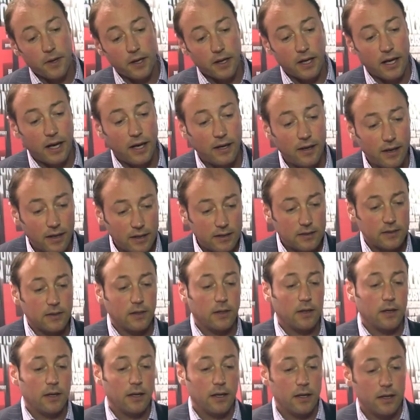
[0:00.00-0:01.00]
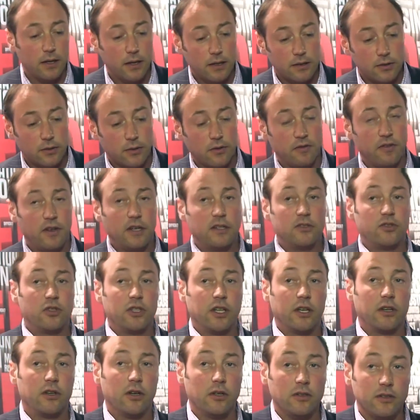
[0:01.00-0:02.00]
Again, that is a sort of an
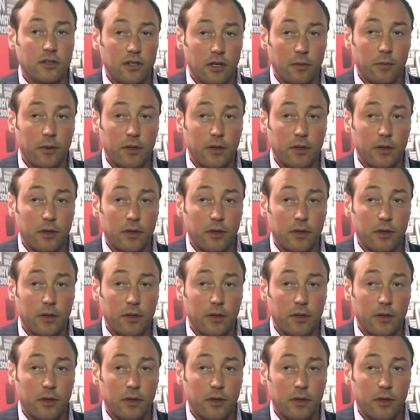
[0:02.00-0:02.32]
interesting concept,